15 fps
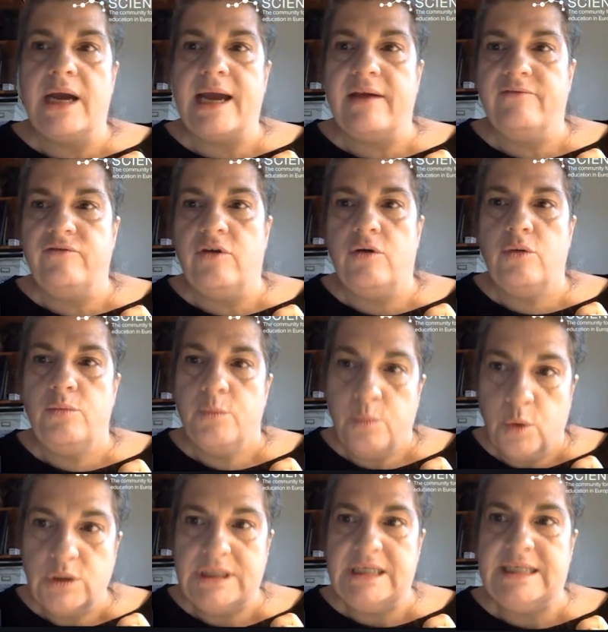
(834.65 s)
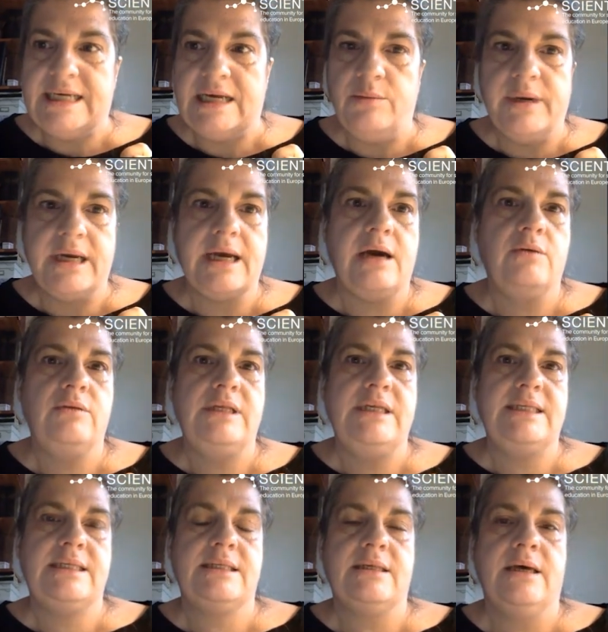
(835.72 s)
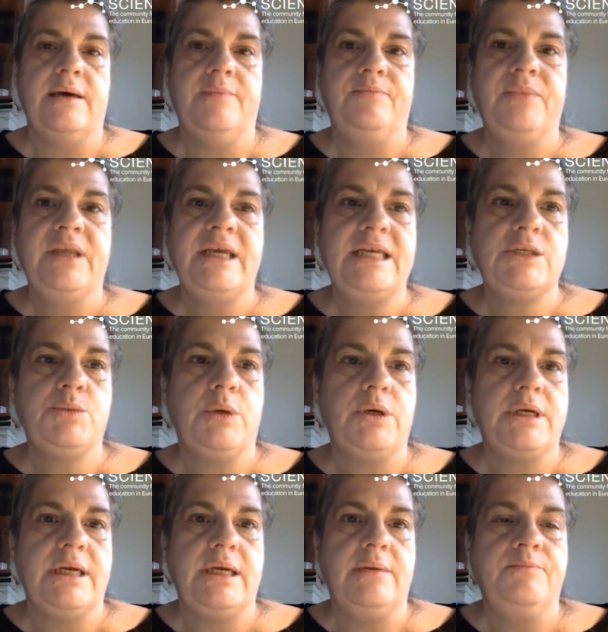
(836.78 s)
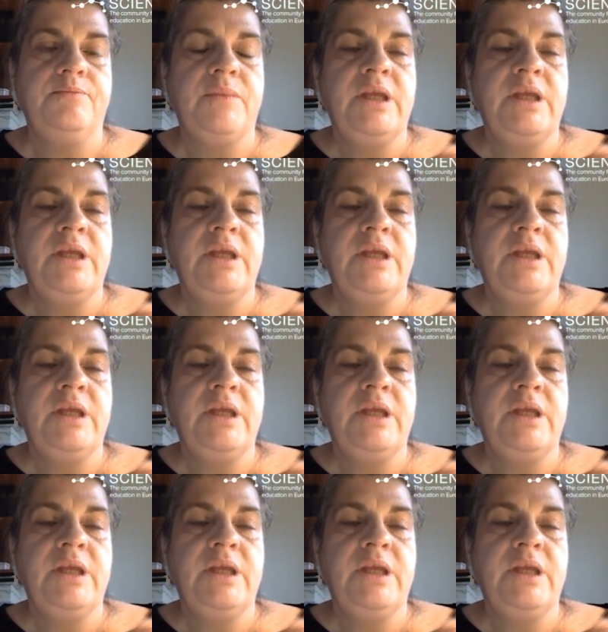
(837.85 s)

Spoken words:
have more detail about how this is working.